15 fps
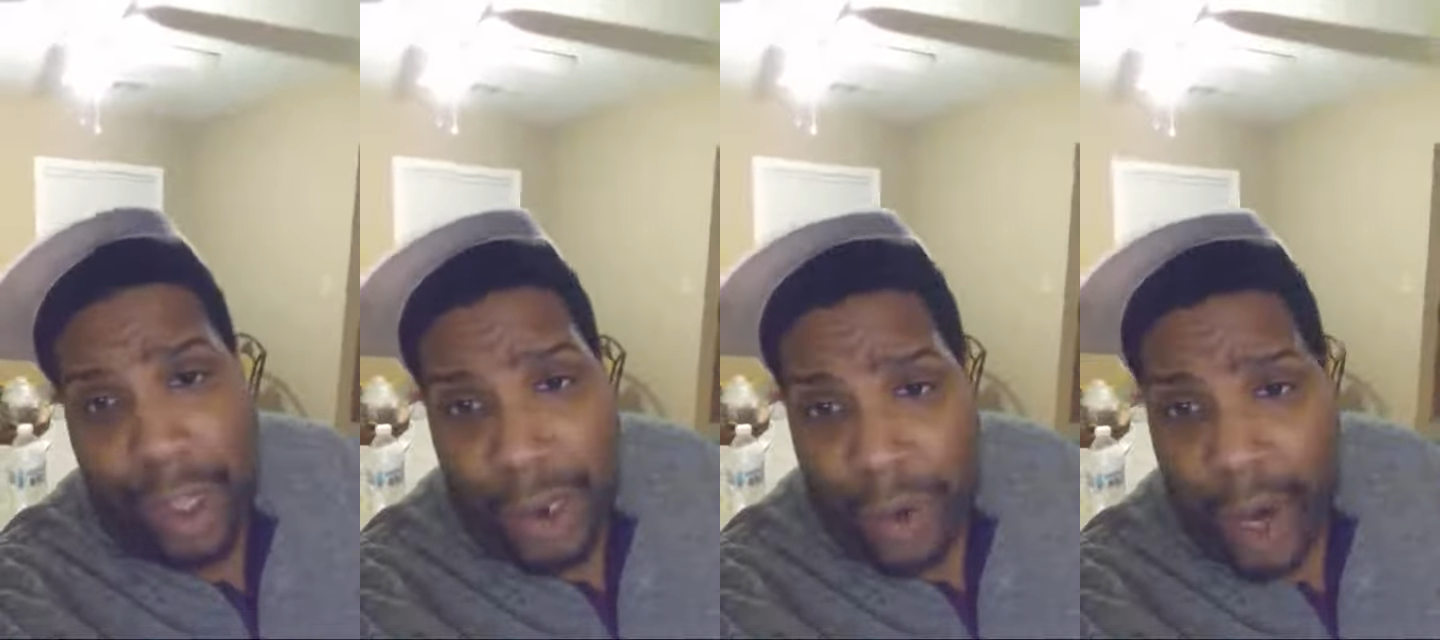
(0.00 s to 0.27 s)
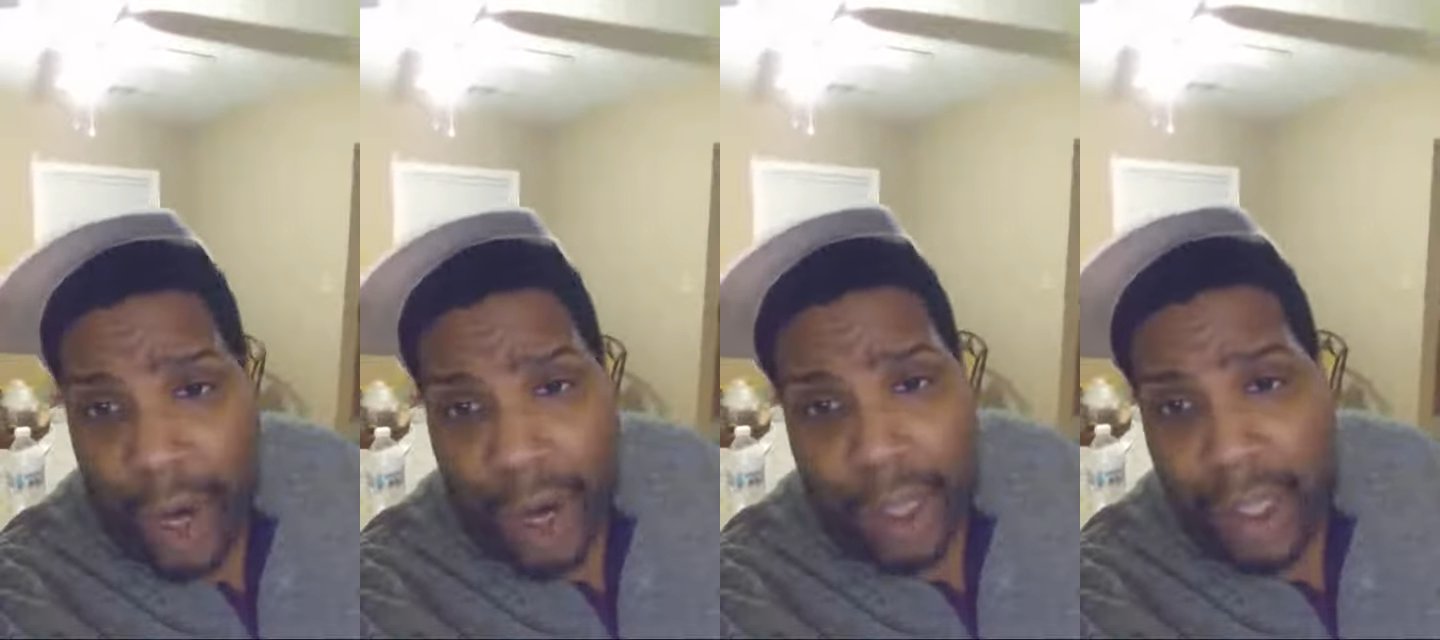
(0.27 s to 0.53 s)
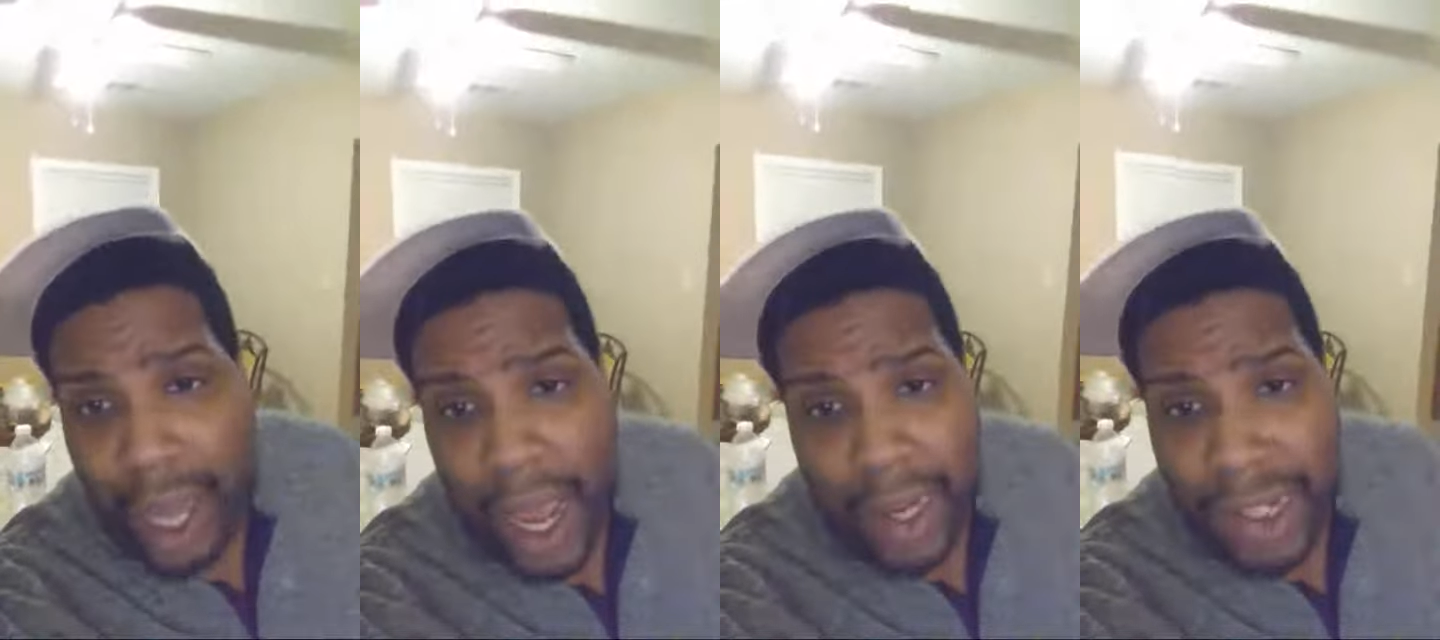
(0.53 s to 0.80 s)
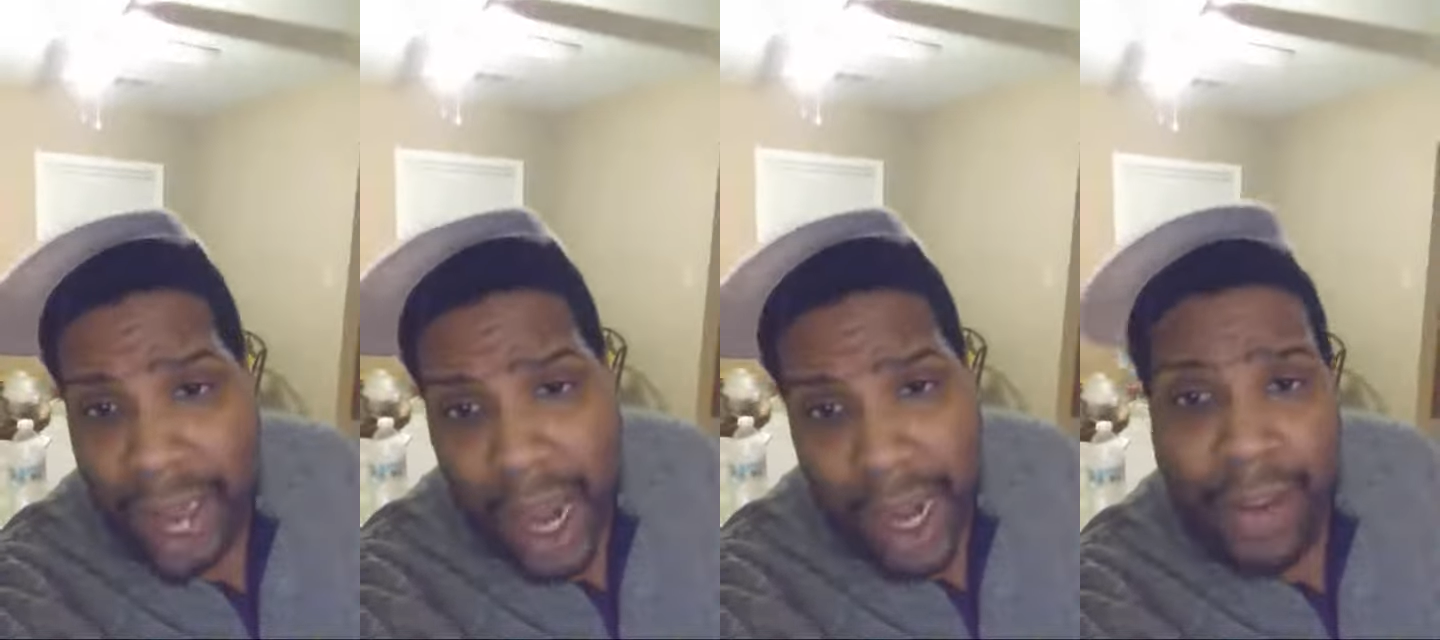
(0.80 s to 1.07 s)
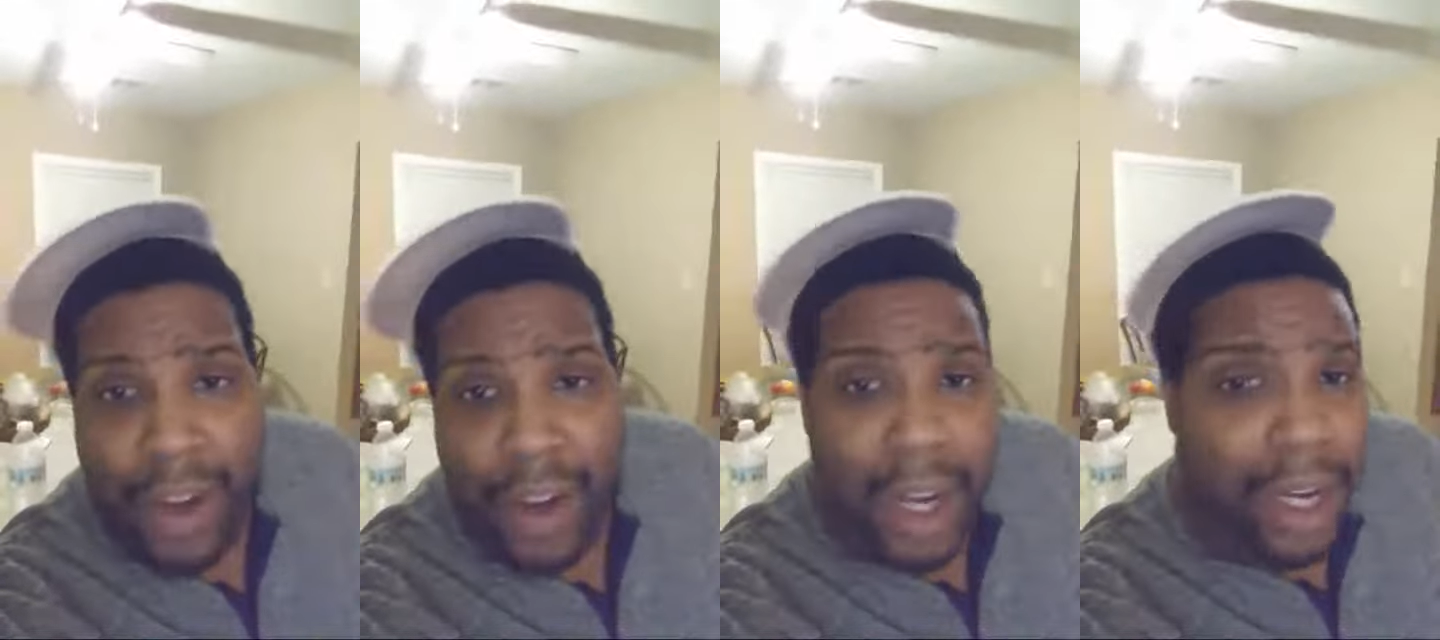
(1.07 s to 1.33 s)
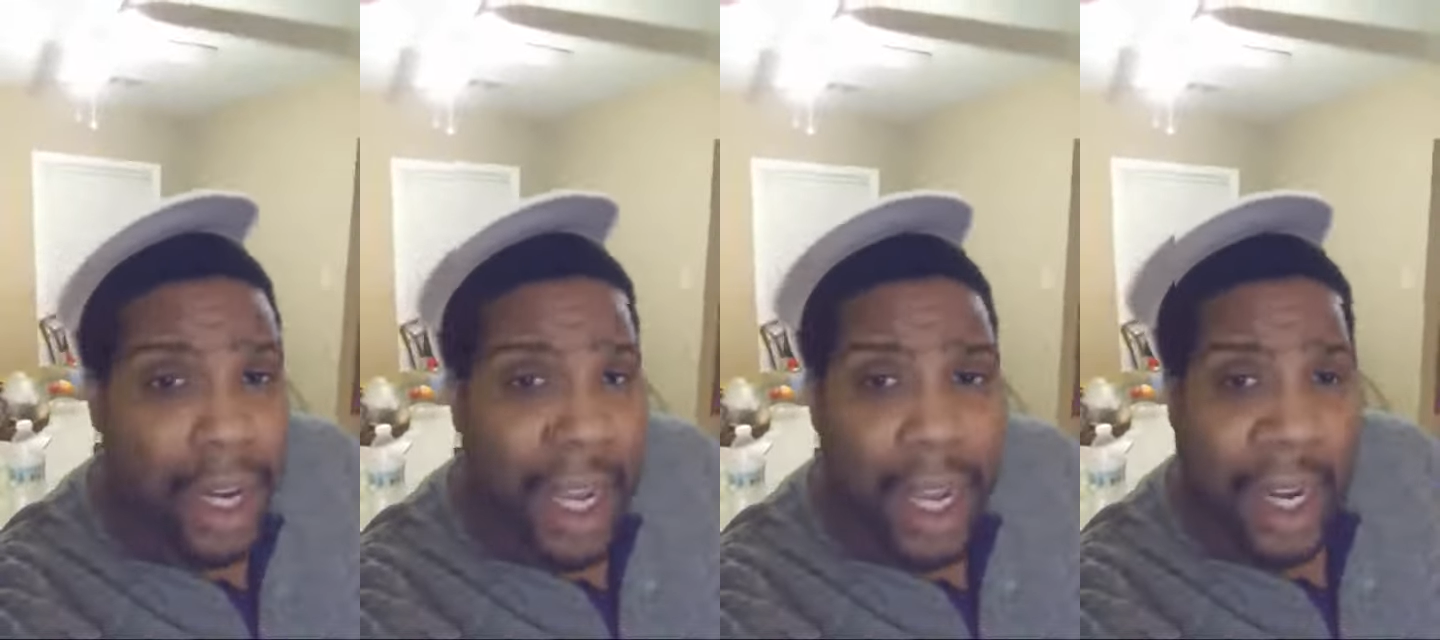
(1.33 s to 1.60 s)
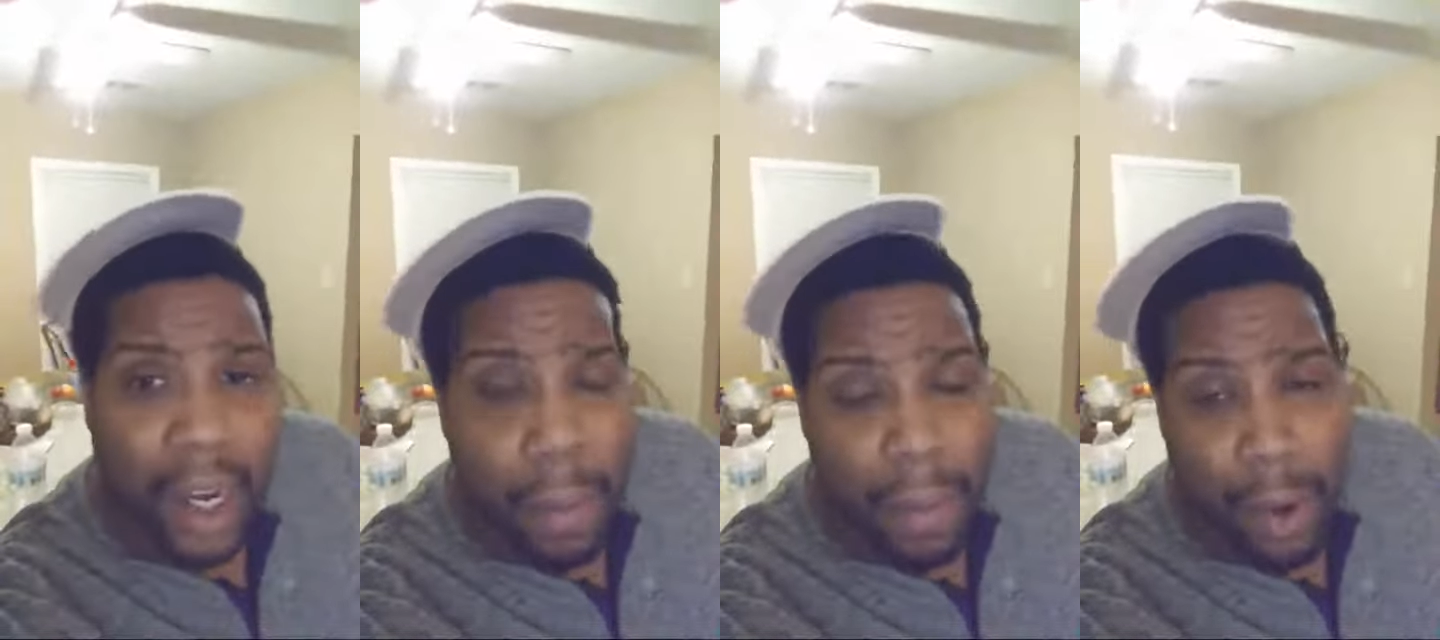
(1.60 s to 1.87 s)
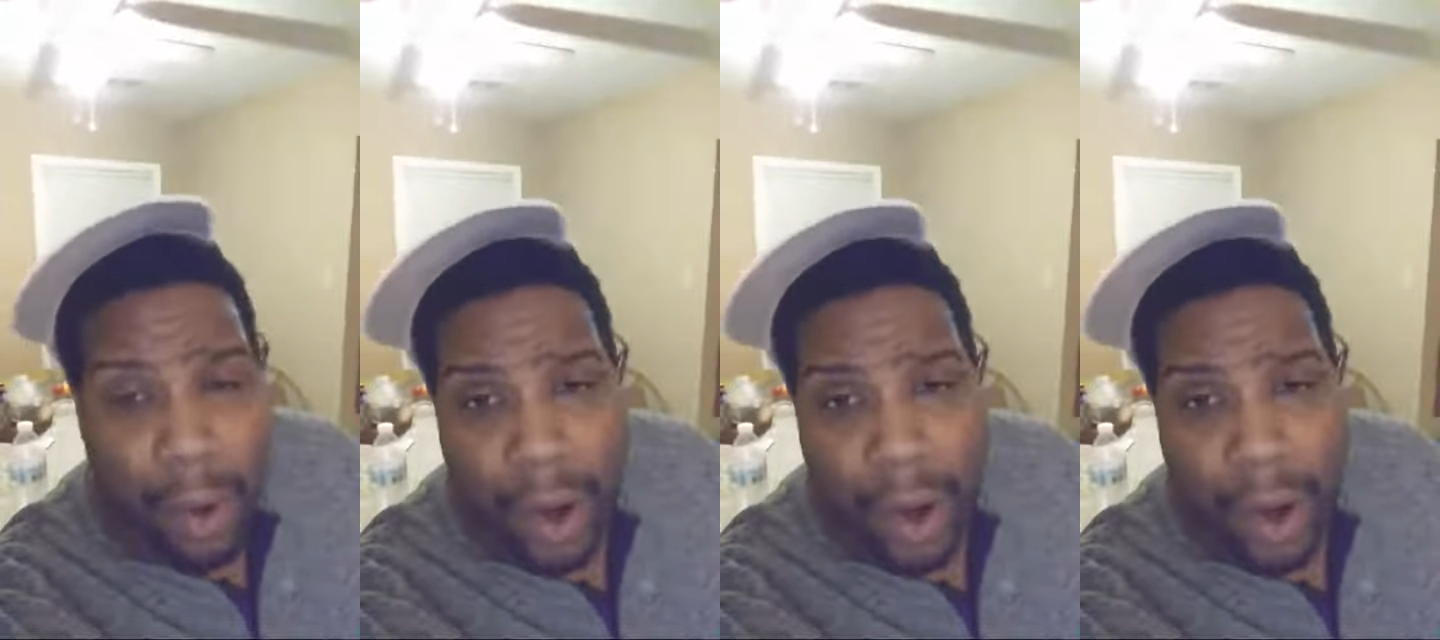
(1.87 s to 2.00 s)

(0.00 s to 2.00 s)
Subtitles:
2 years later, is not even in the league no more.